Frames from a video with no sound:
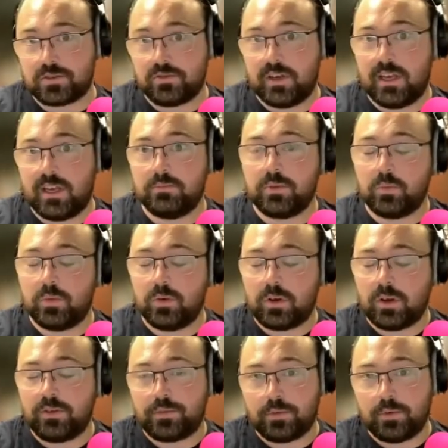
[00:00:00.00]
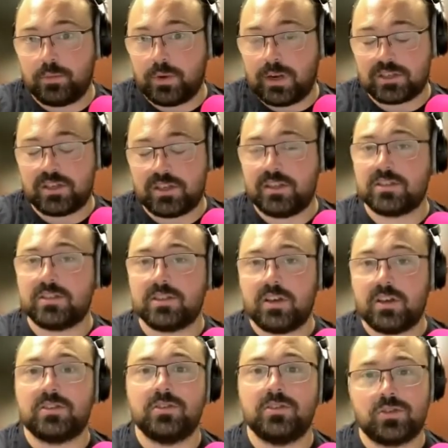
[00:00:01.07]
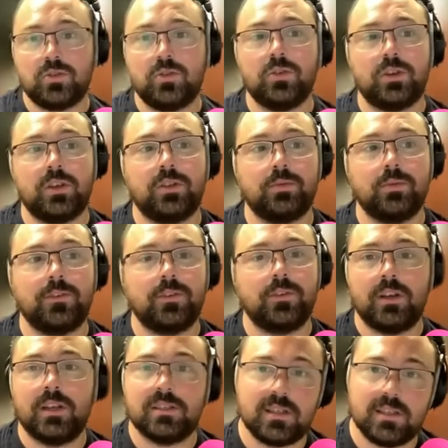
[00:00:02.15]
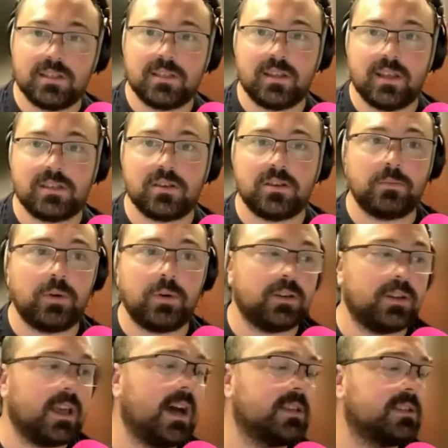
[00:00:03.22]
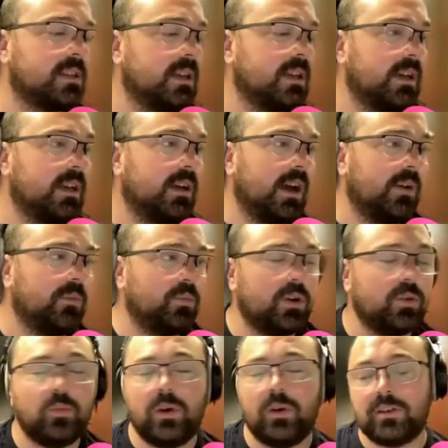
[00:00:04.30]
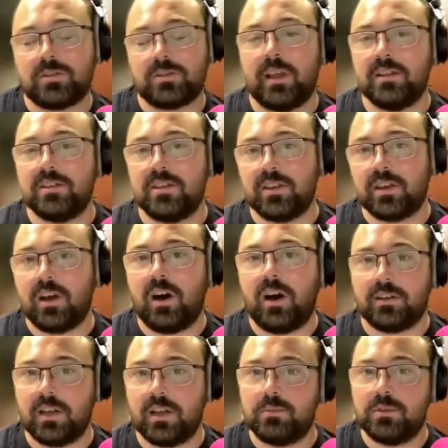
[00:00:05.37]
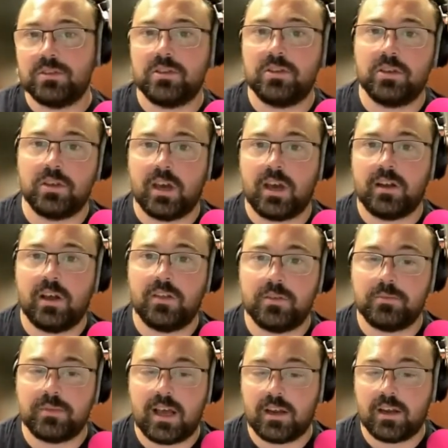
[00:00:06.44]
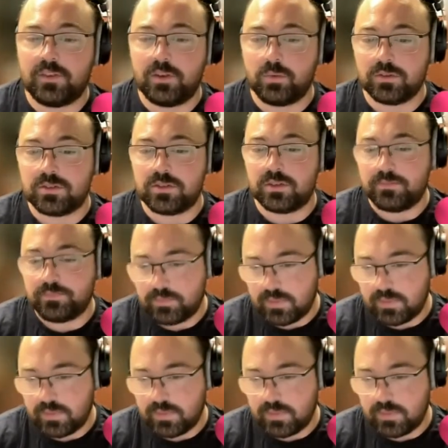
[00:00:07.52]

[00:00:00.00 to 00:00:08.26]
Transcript: screen, but we'll go through and we'll actually discuss and talk you through if you're listening to this on a podcast. We'll explain to you the card numbers, and you can go and hunt them down if you want to.